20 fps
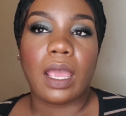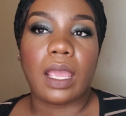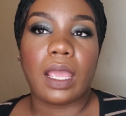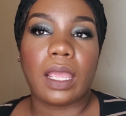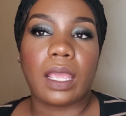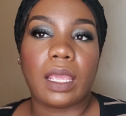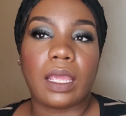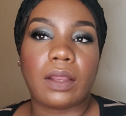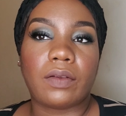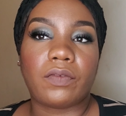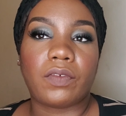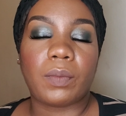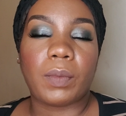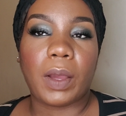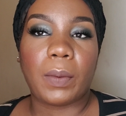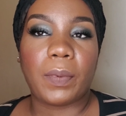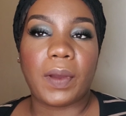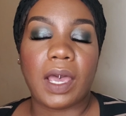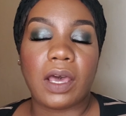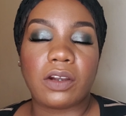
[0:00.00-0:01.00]
And for
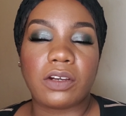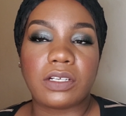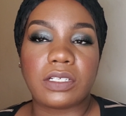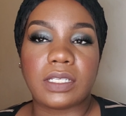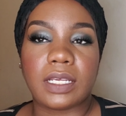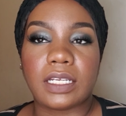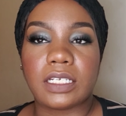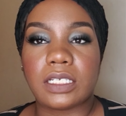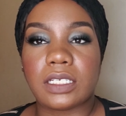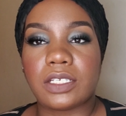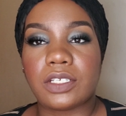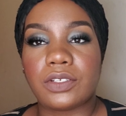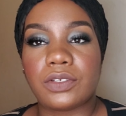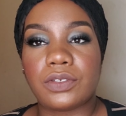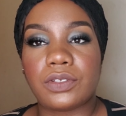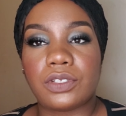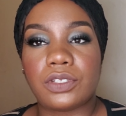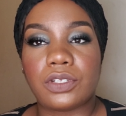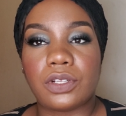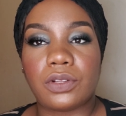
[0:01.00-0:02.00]
my powders, I just
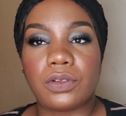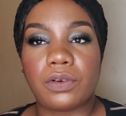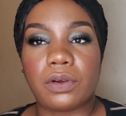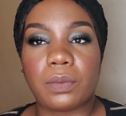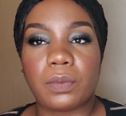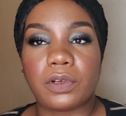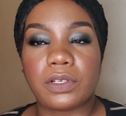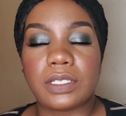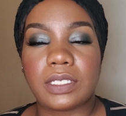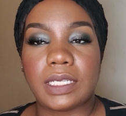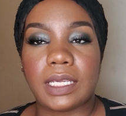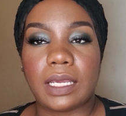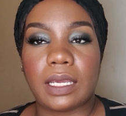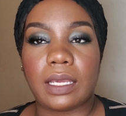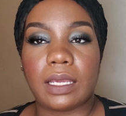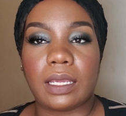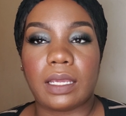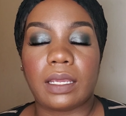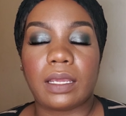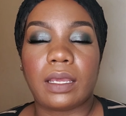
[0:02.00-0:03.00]
use the Laura
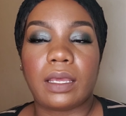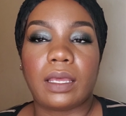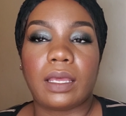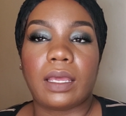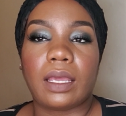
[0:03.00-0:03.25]
Mercier